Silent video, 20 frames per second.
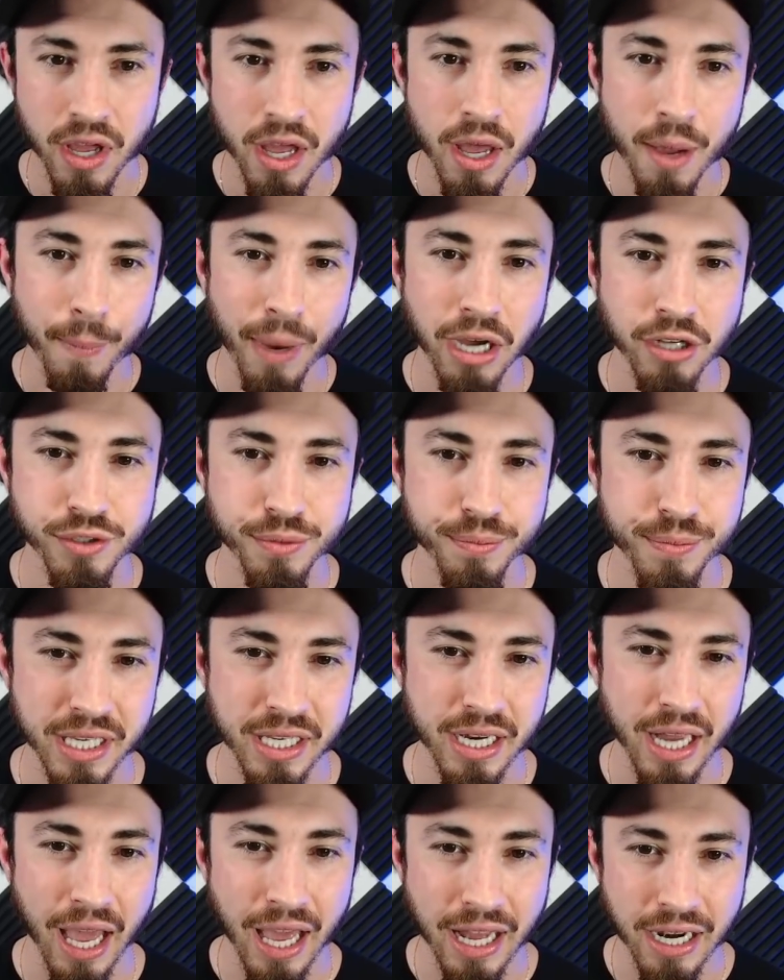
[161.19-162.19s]
Myles
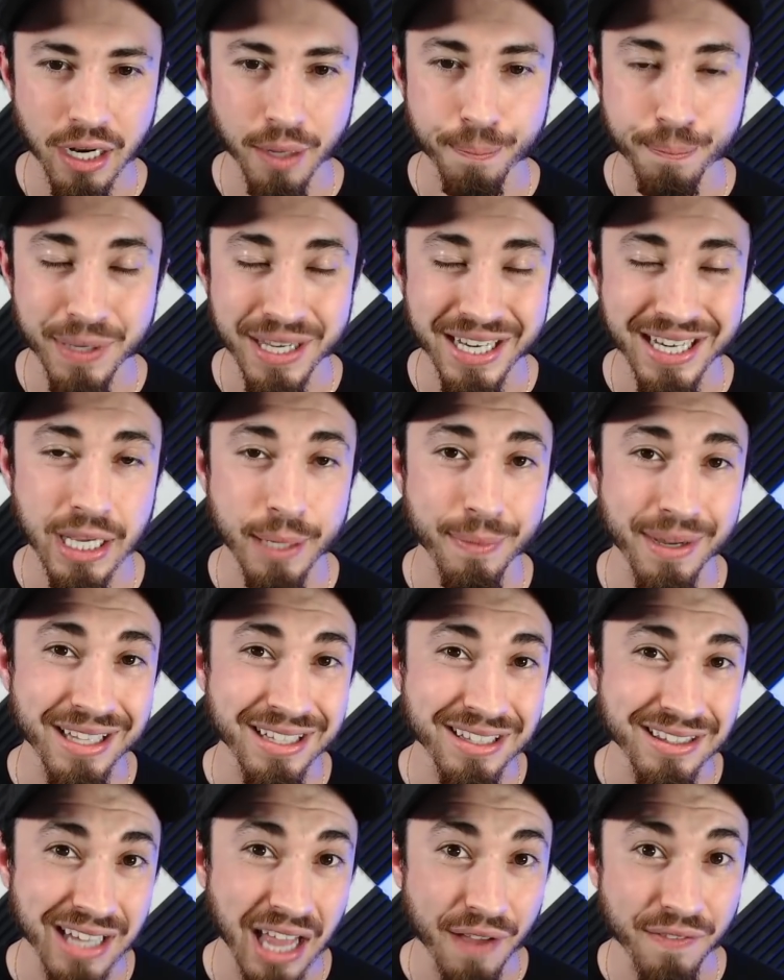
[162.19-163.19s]
Amine ended up beating him
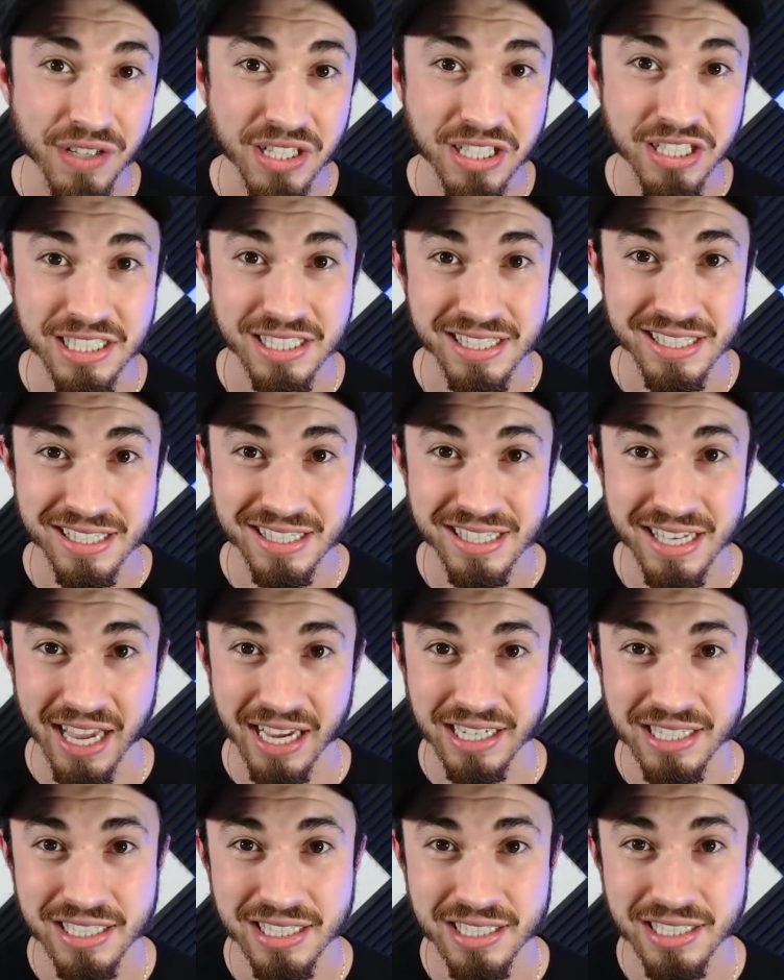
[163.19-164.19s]
11 to
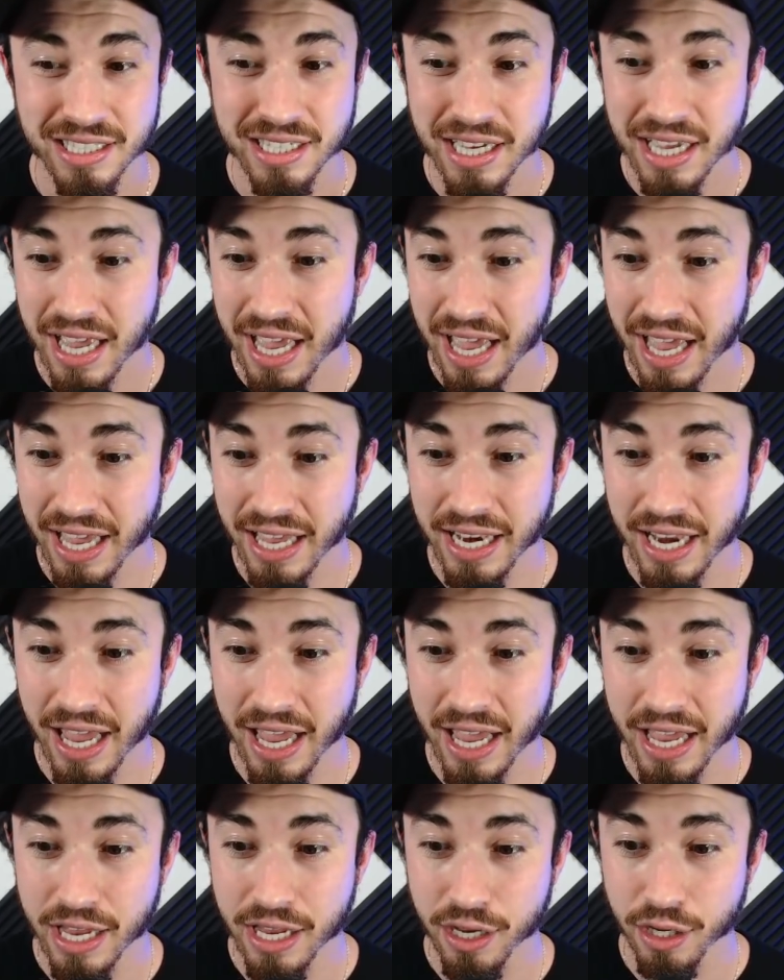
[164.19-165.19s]
six, in
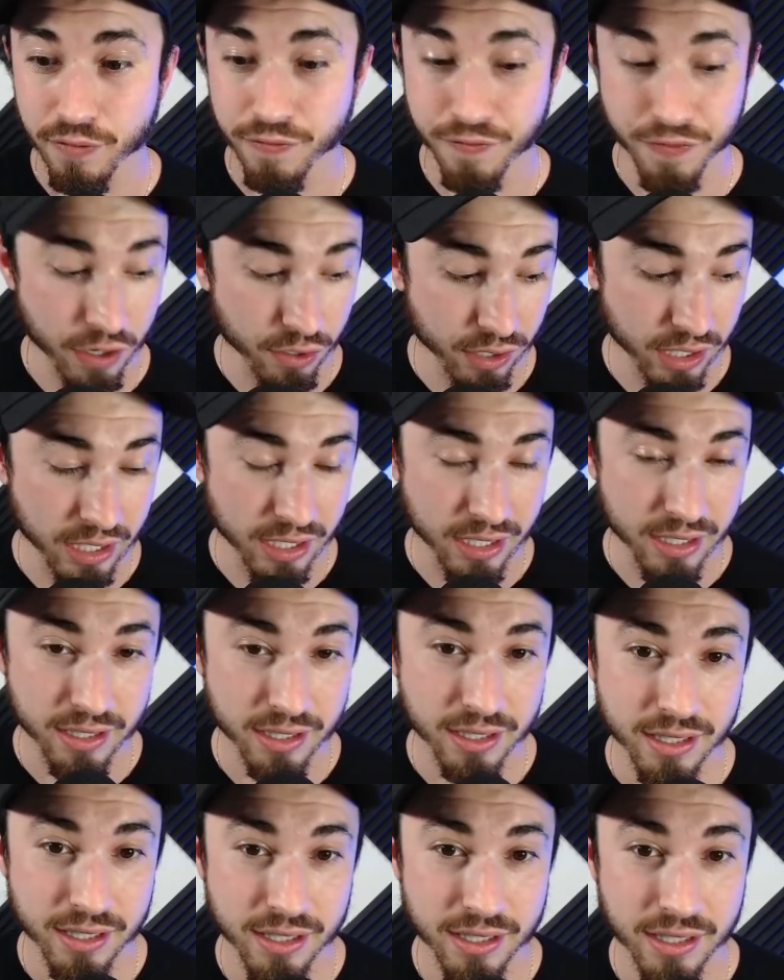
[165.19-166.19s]
a very
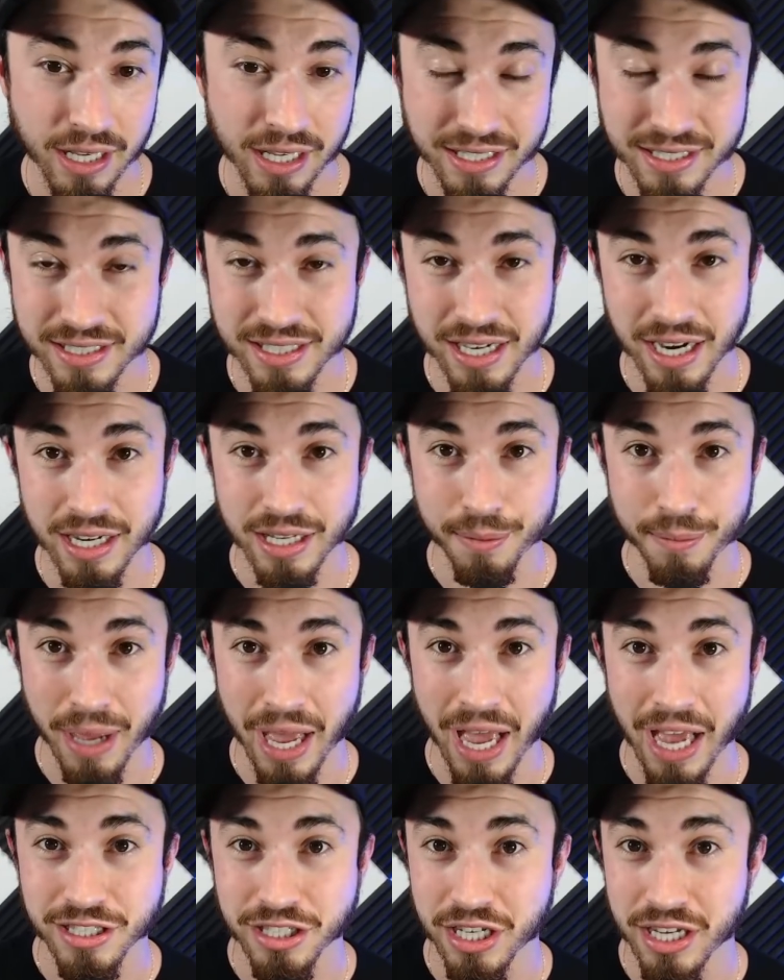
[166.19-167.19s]
exciting
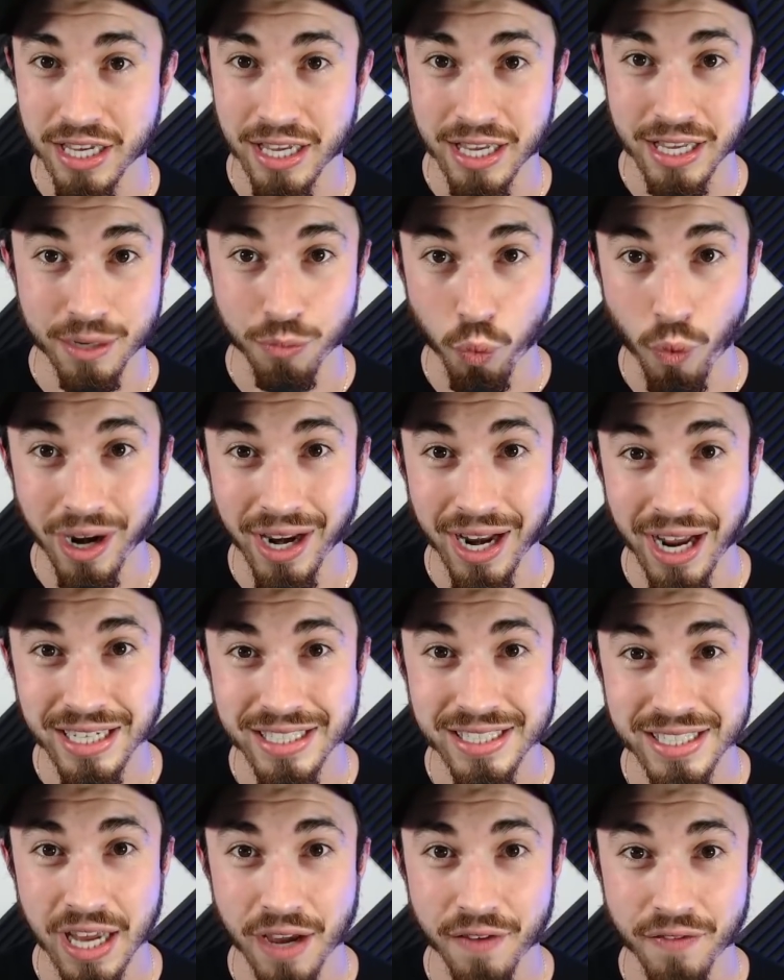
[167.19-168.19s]
match. And
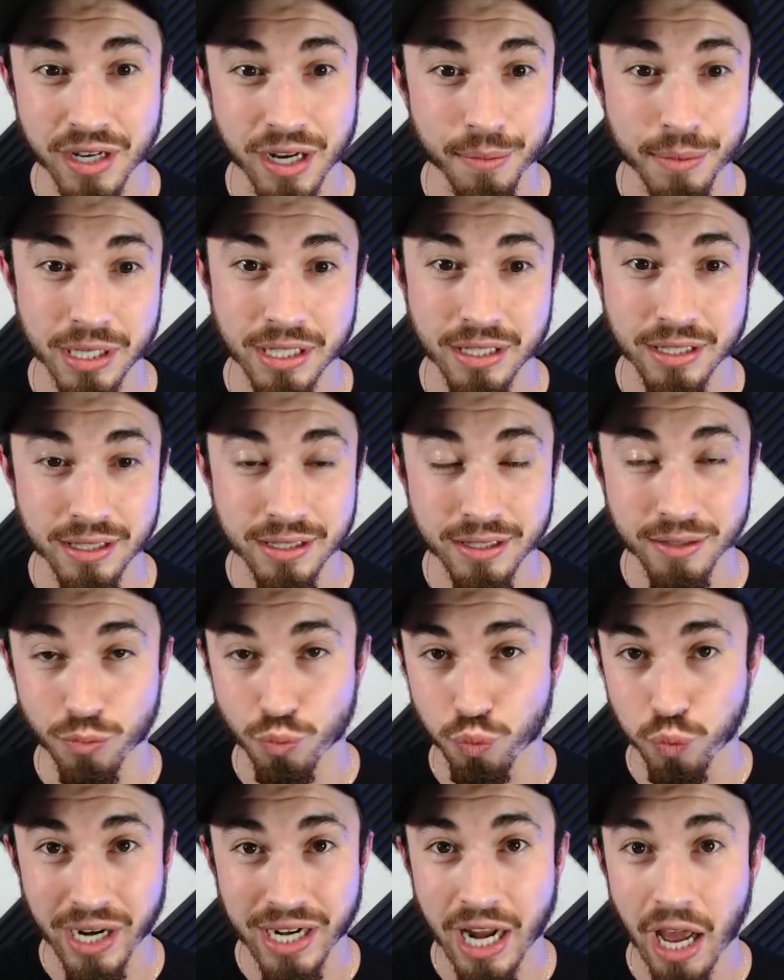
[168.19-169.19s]
197, I mean,
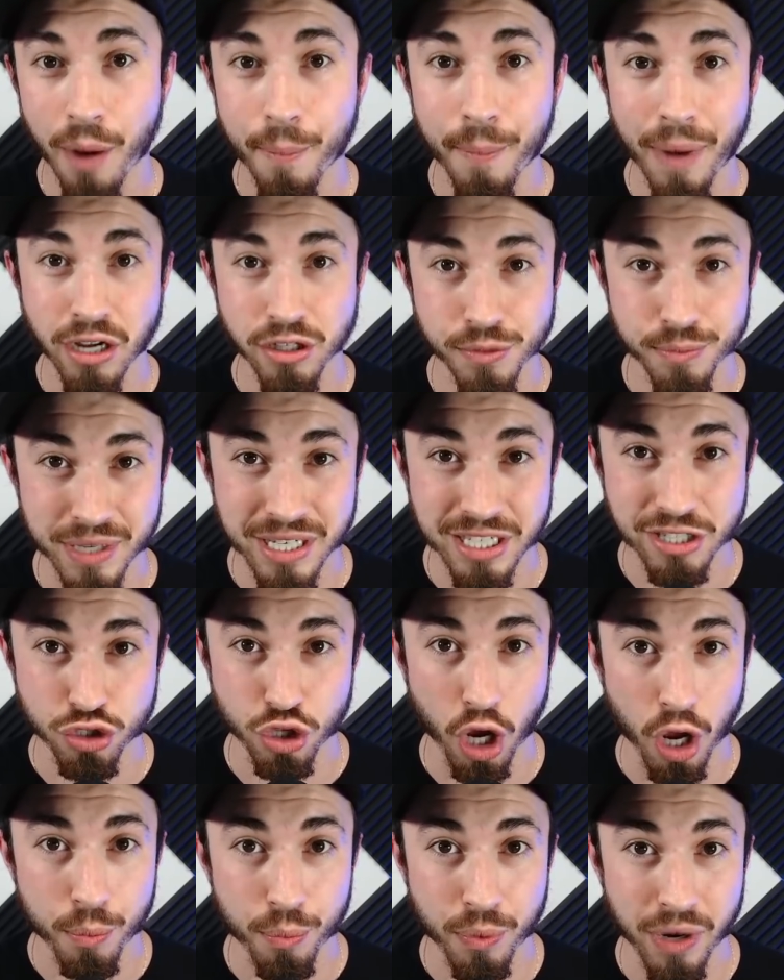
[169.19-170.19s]
right now Miles Means is
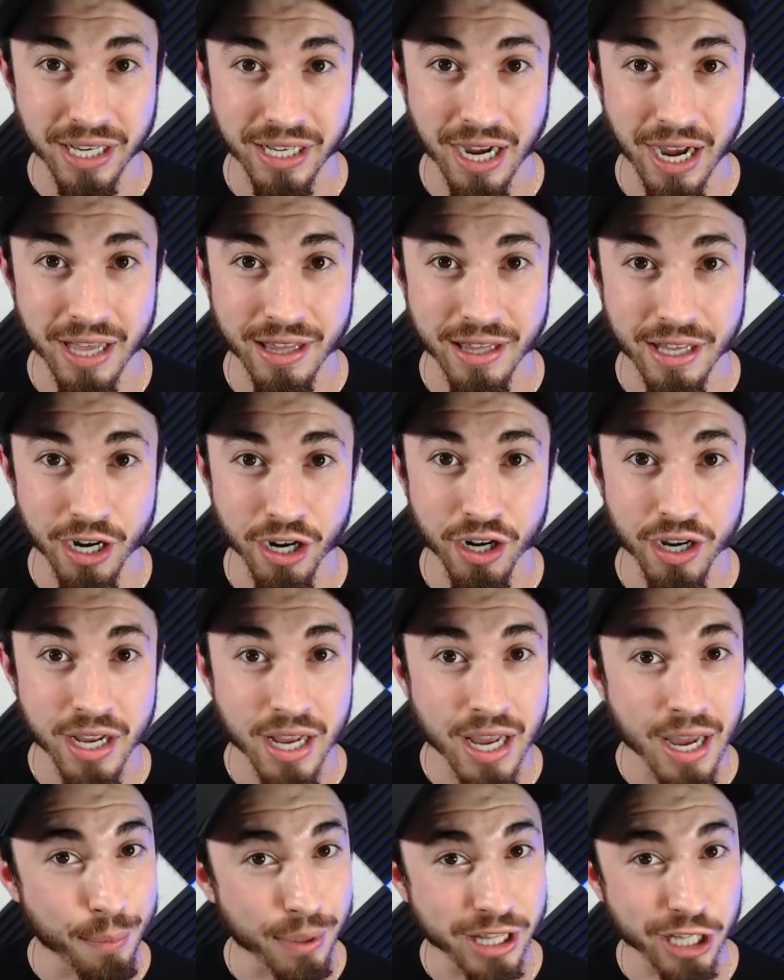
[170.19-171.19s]
top ranked guy there,
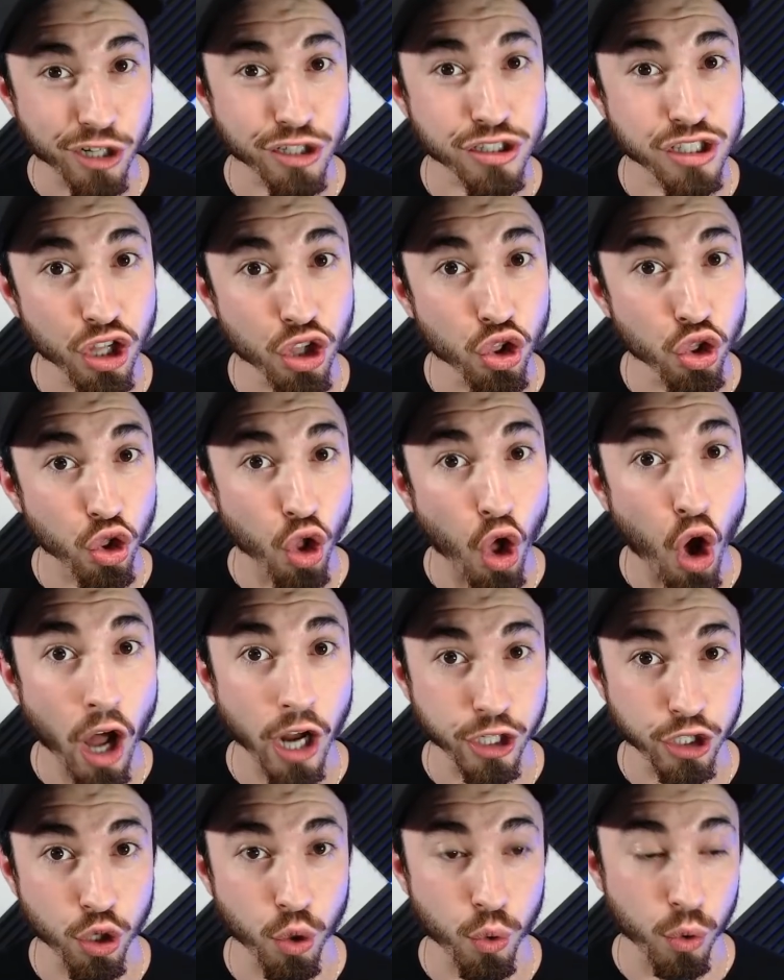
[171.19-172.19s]
but there's a
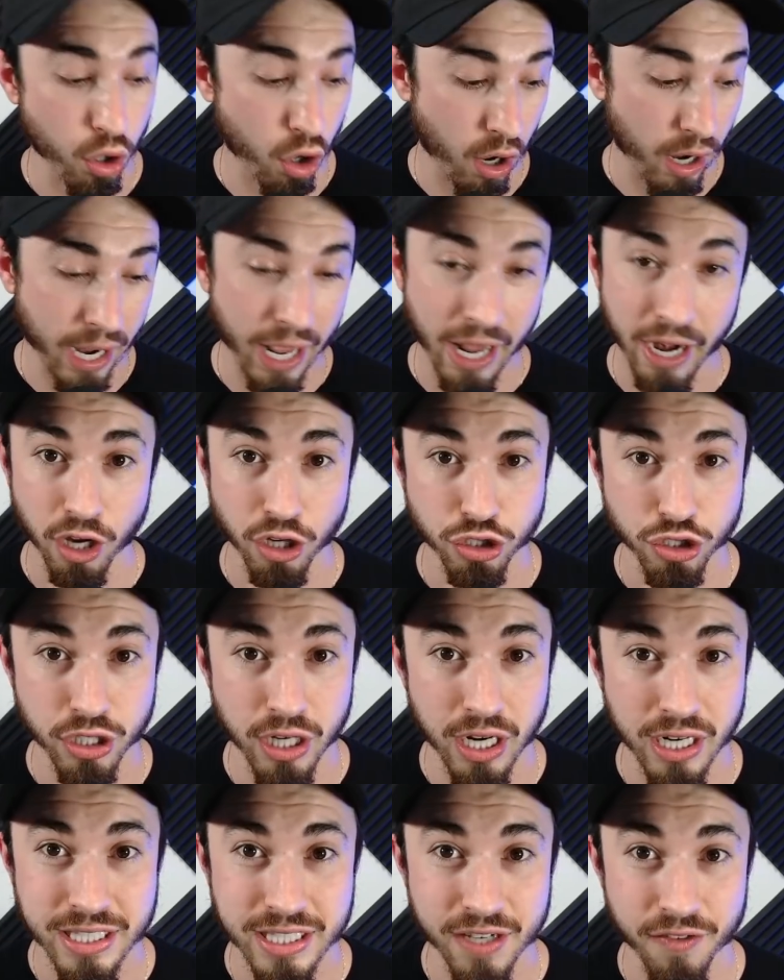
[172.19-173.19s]
lot going on at
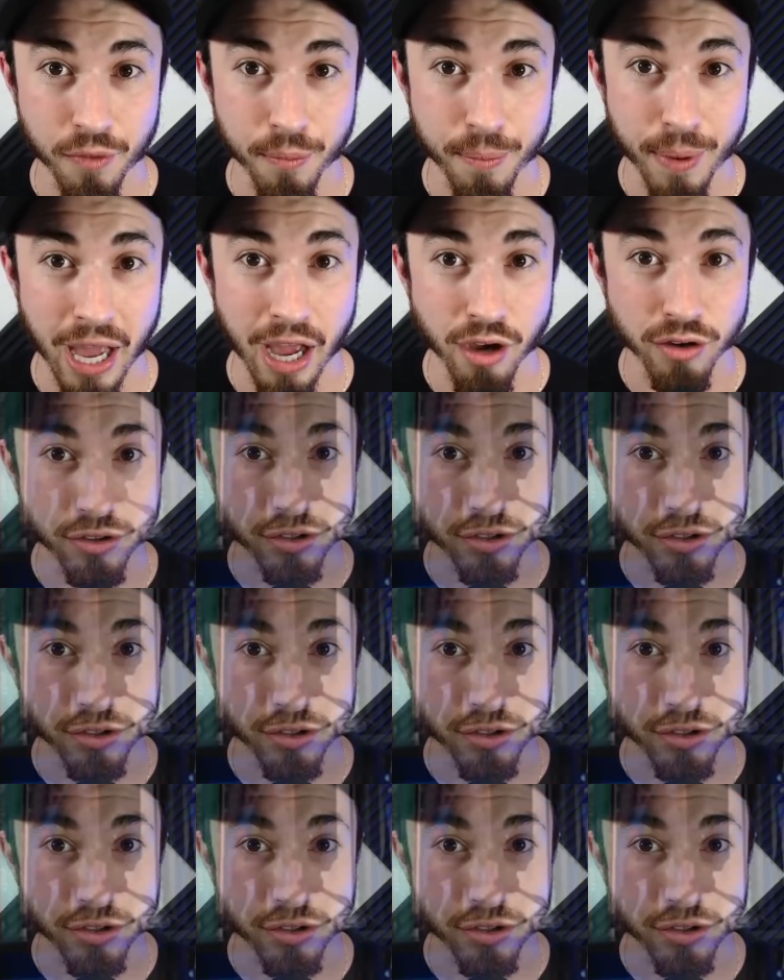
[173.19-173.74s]
197 pounds.